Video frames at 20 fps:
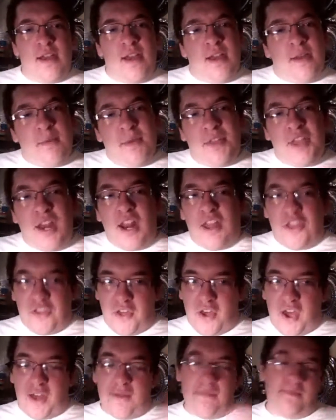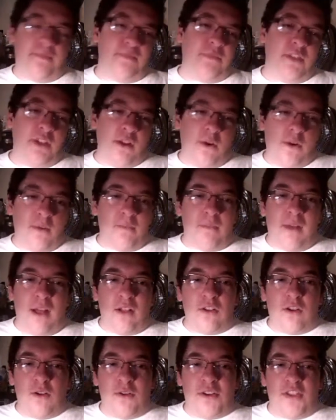But then I thought, you know what,
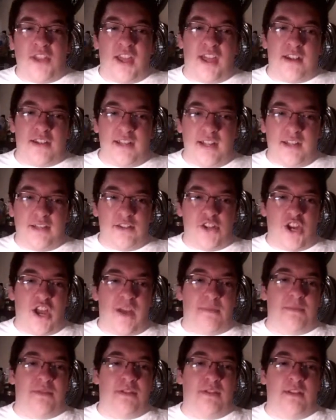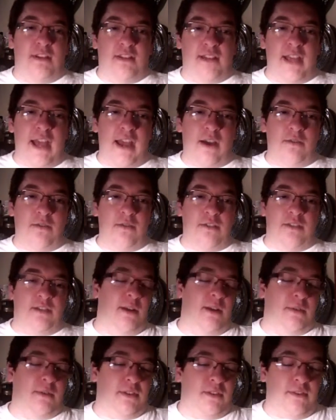I'll go into the antique shops in town,
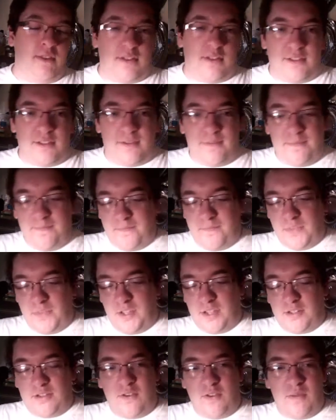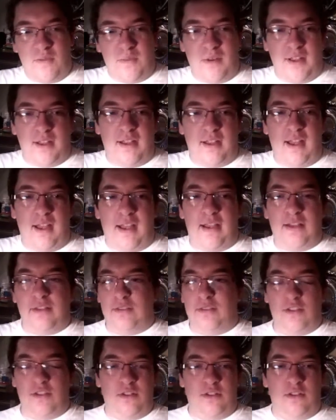see what there is. Because normally I
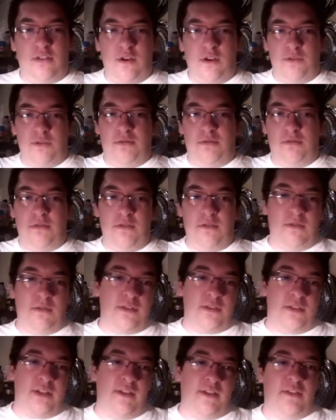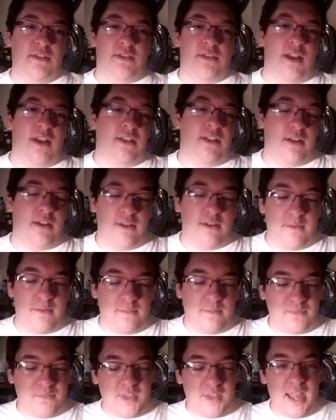go through, see if there's anything new.
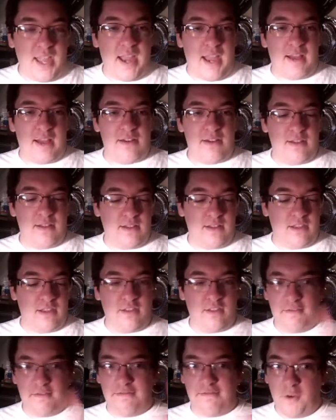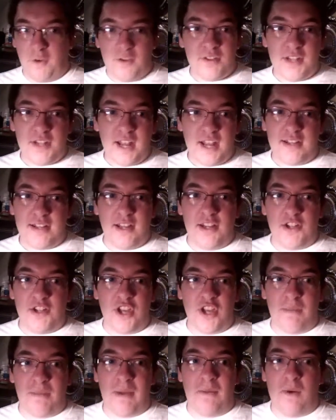And the first antique
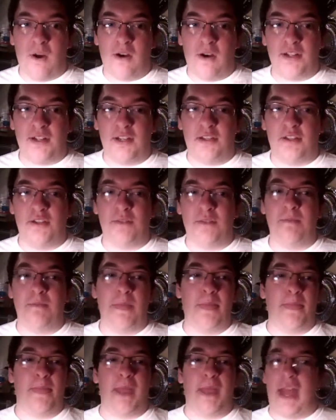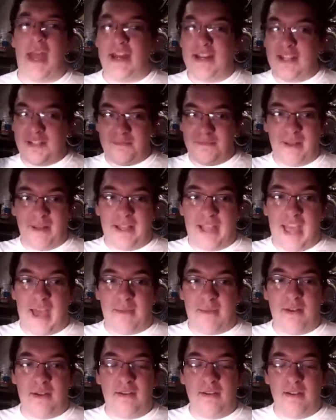shop I walked into, they had a display
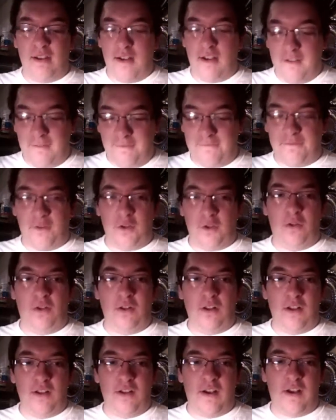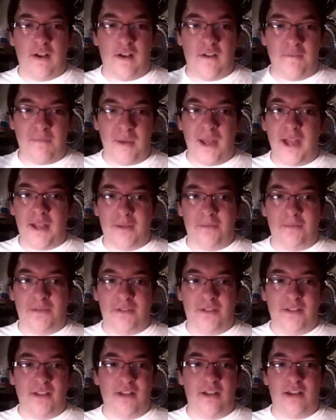cabinet full of
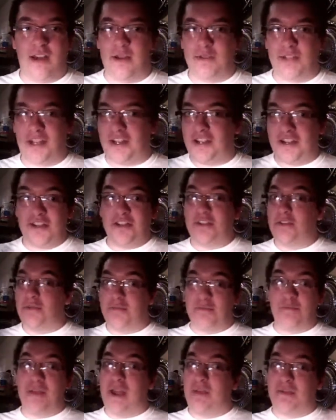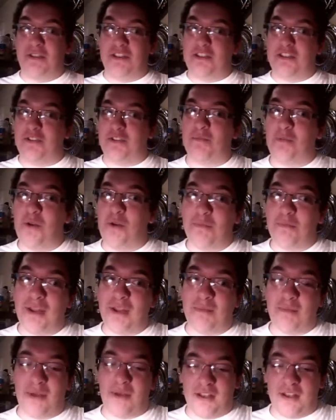pipes. I was like, maybe this trip won't be
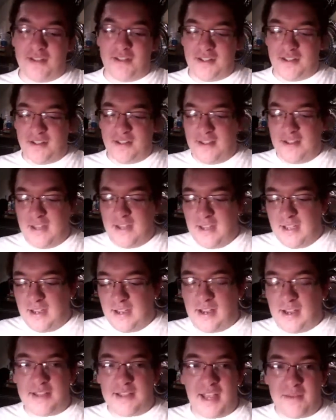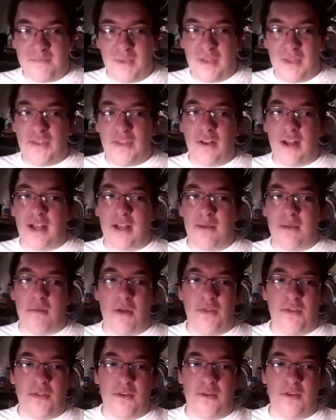a bust. Because I had been there like a
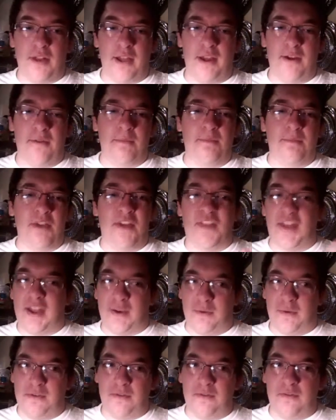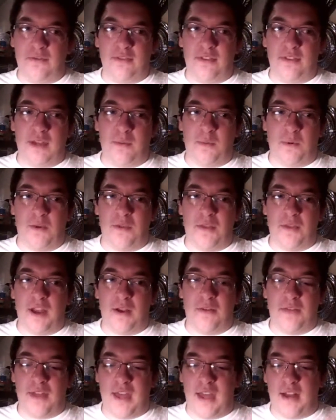month earlier, and they weren't
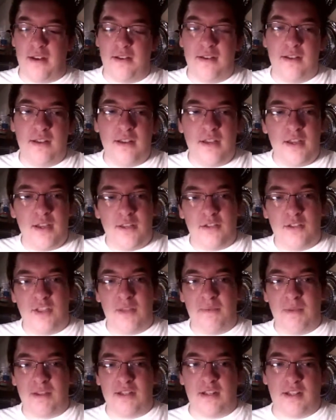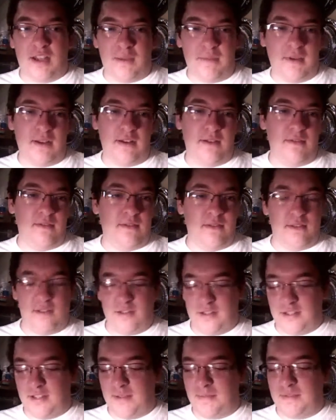there then. So they must have come in
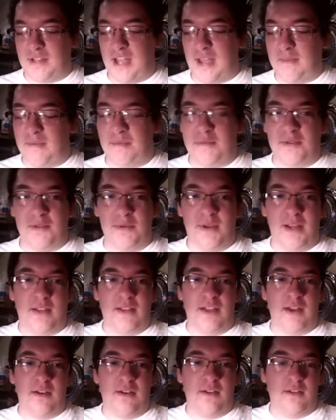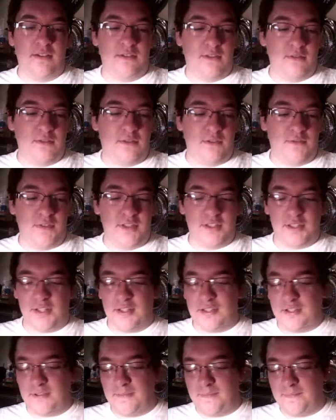sometime in between those two
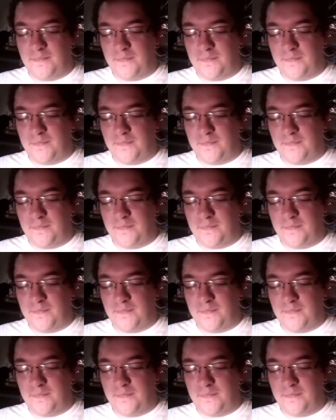visits.